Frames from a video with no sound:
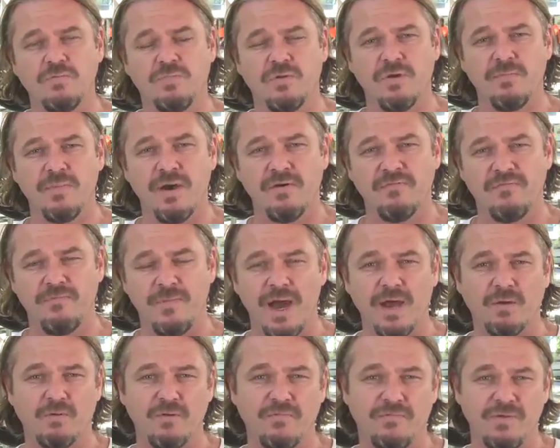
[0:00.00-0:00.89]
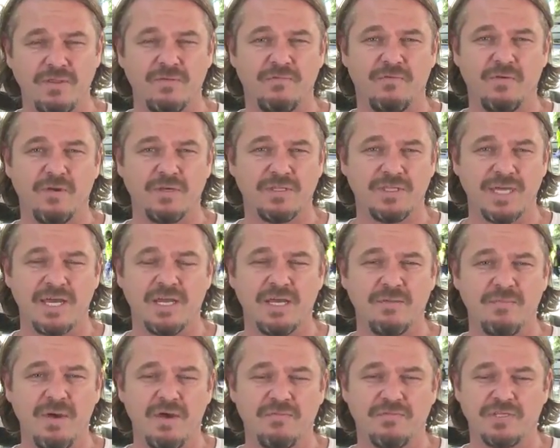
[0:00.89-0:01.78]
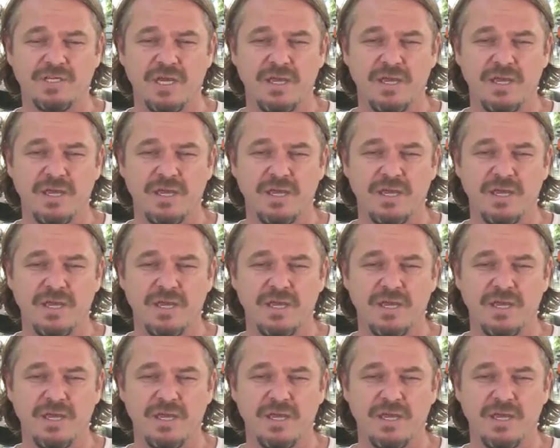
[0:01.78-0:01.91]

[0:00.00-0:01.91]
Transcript: per month mark within the first 18 months.